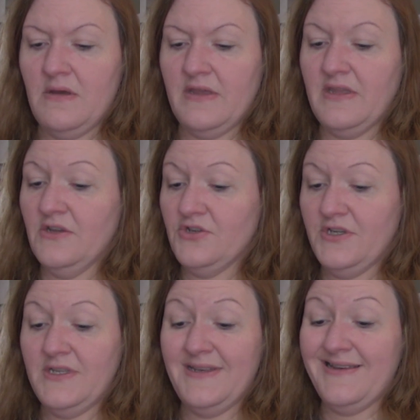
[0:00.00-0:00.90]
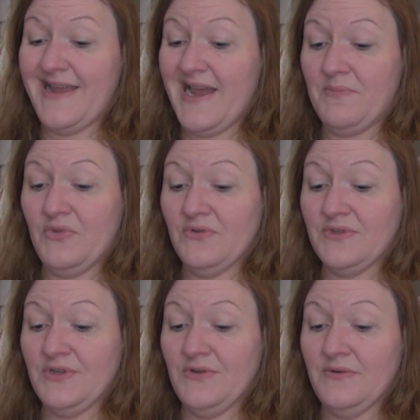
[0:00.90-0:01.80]
I think she did an apple
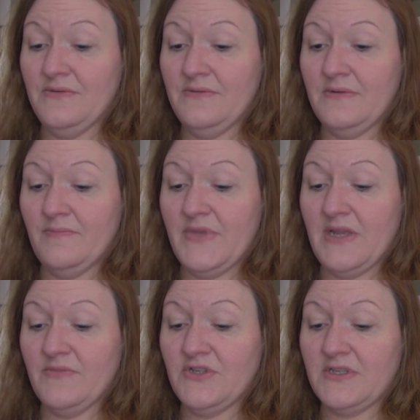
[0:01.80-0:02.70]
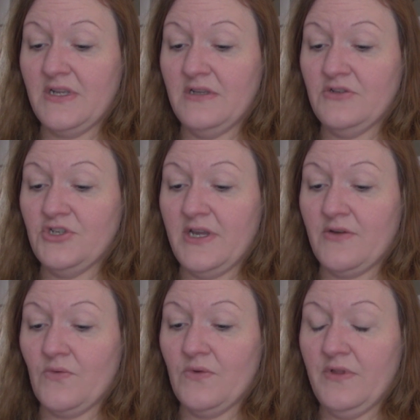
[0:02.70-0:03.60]
too, but I'm just going to check
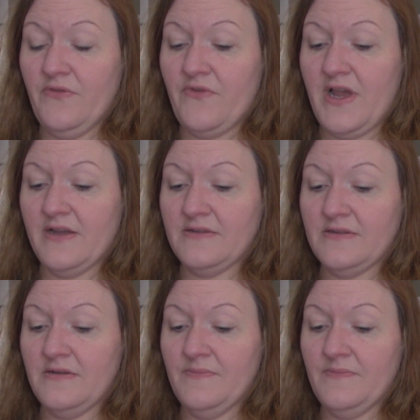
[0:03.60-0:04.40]
really fast.